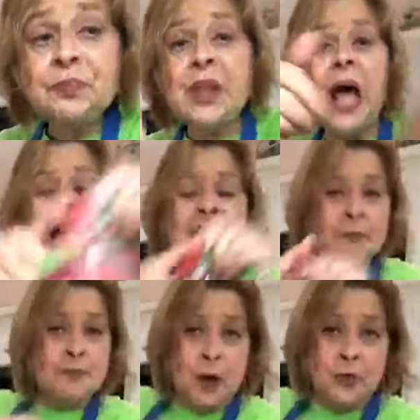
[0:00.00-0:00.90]
I
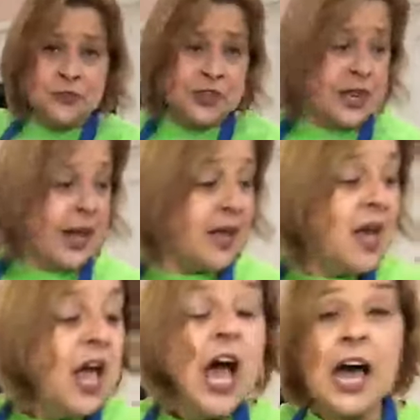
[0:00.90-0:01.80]
have both today.
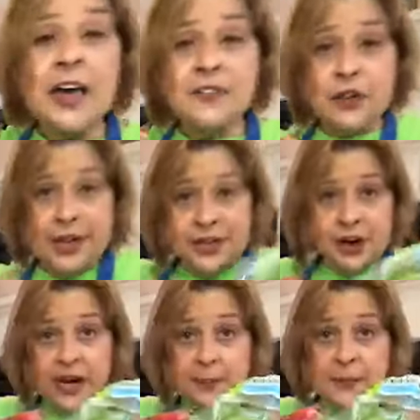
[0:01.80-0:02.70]
I have green
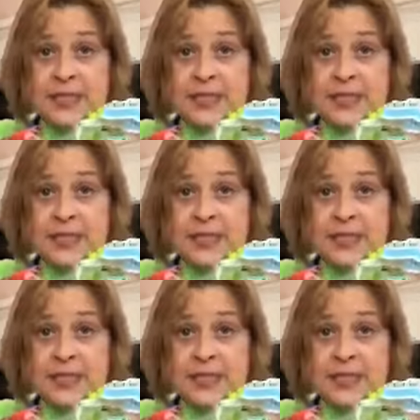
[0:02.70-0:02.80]
grapes